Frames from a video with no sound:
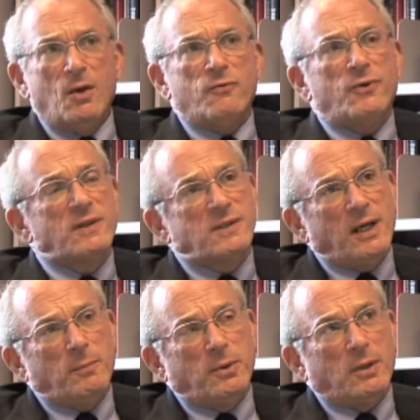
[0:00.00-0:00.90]
For
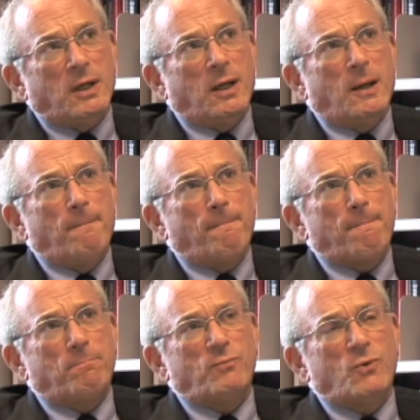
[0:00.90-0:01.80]
example, um,
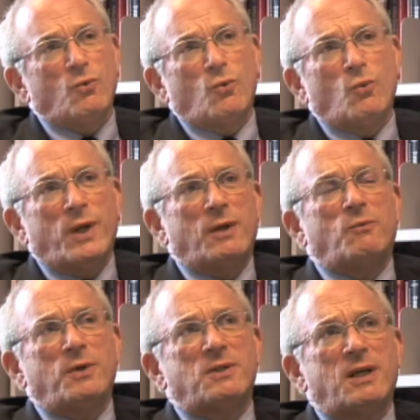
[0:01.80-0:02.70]
when,
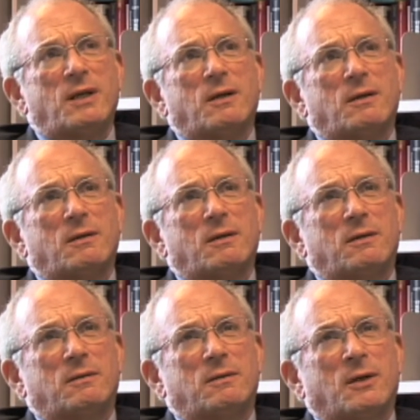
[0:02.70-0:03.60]
when you take a,
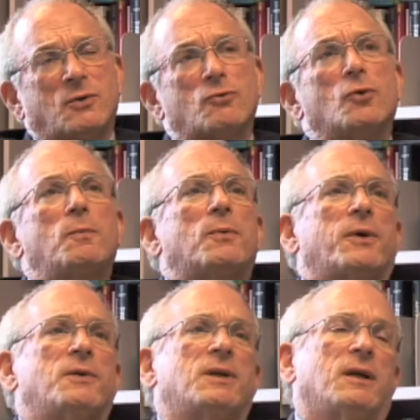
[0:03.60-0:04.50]
a group or
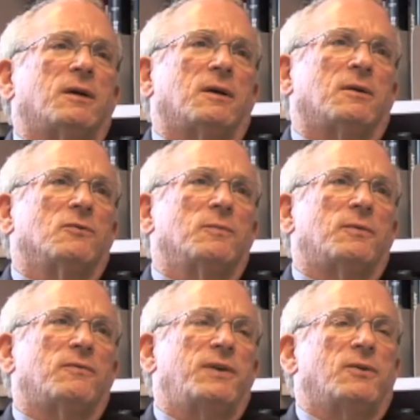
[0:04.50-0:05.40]
you take a, a, group
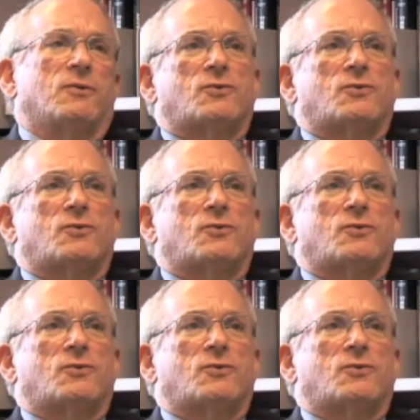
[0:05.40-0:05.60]
of either